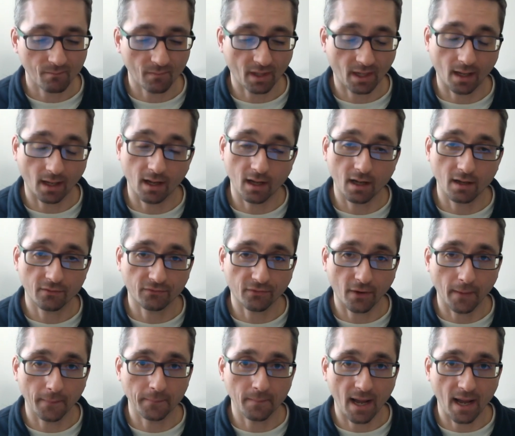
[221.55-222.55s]

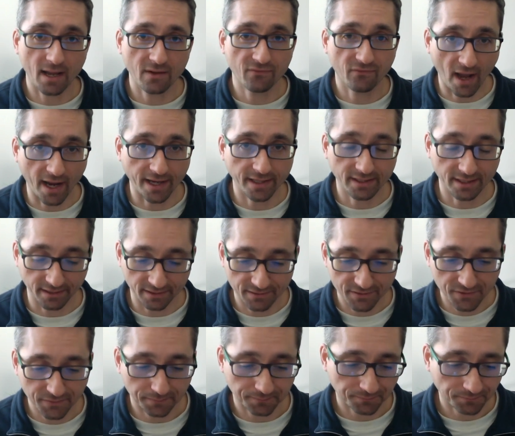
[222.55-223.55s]
from my
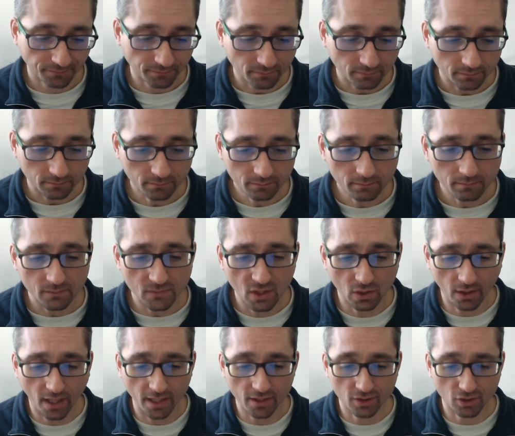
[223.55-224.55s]
findings.
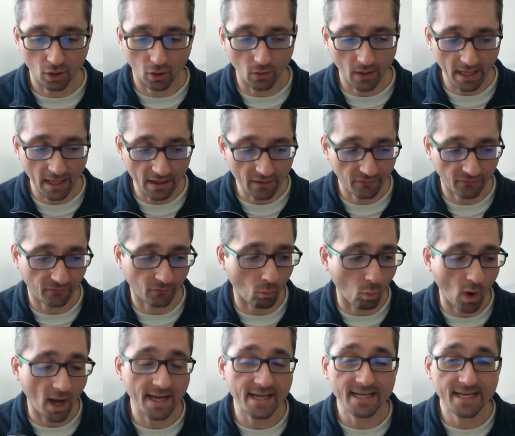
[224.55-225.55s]
Okay, so if
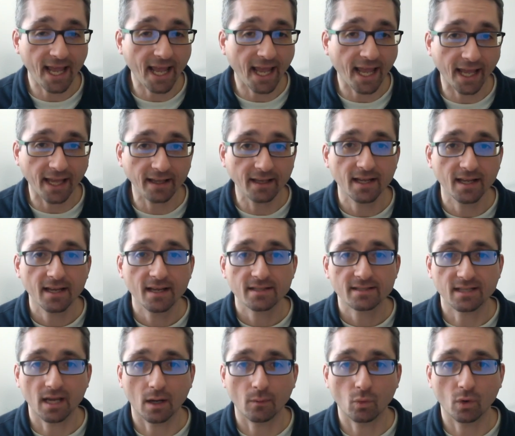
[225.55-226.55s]
one day
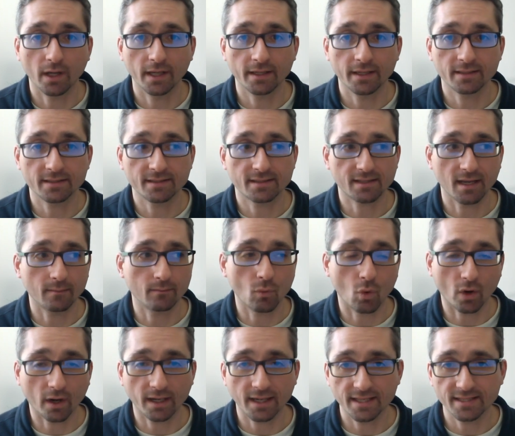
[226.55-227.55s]
some
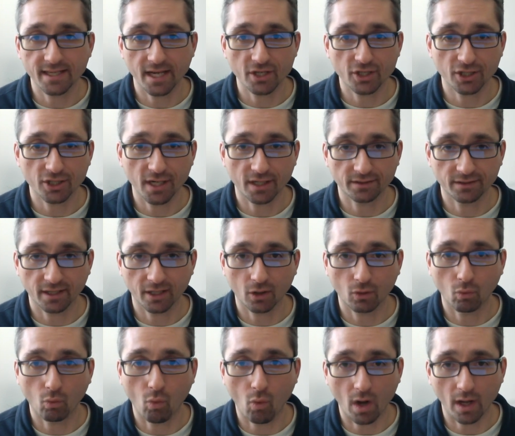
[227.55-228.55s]
organization out there
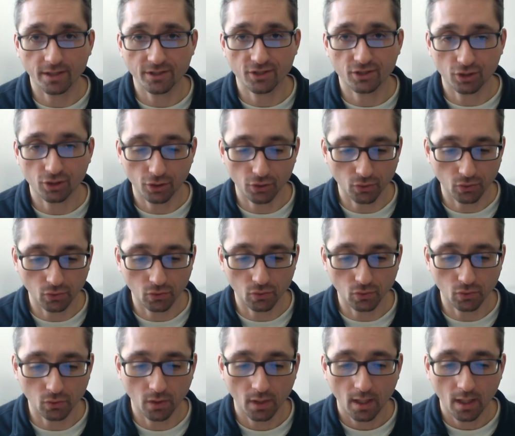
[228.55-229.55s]
wants
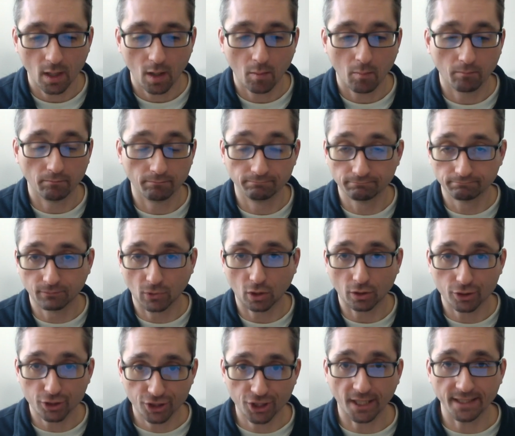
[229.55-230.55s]
to
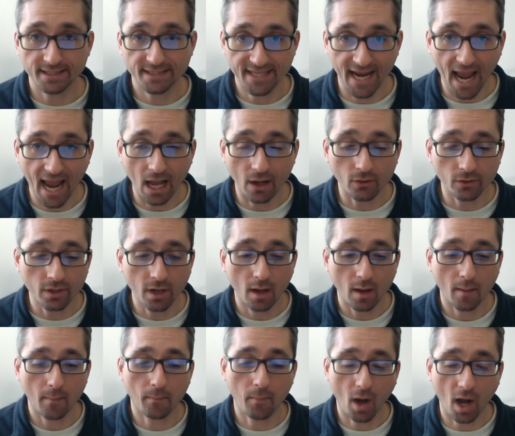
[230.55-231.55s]
shut down
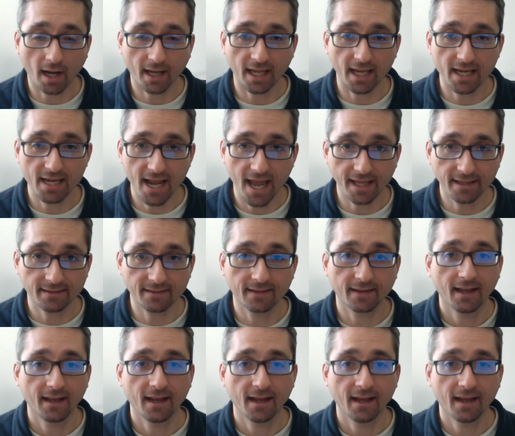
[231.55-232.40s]
POCKETNET,